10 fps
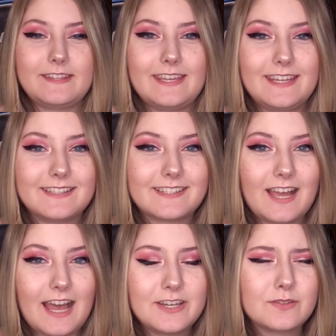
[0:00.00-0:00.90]
things,
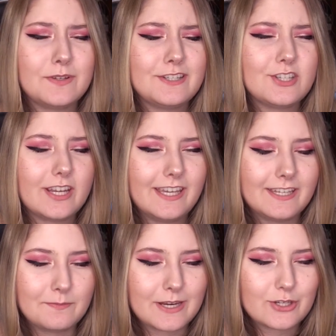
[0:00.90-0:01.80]
I just want to check in
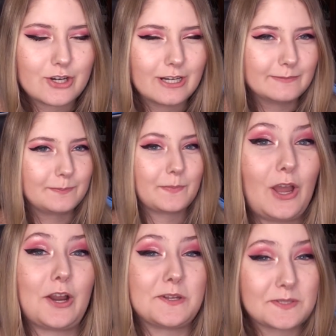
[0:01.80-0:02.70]
and make sure.
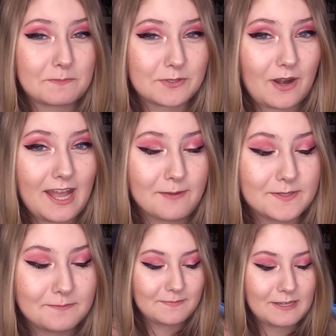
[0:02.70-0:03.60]
Are you
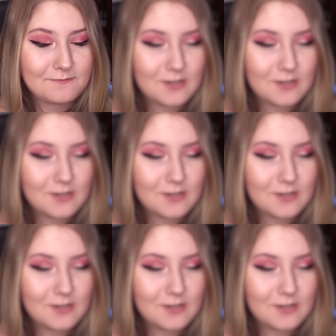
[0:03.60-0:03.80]
subscribed? If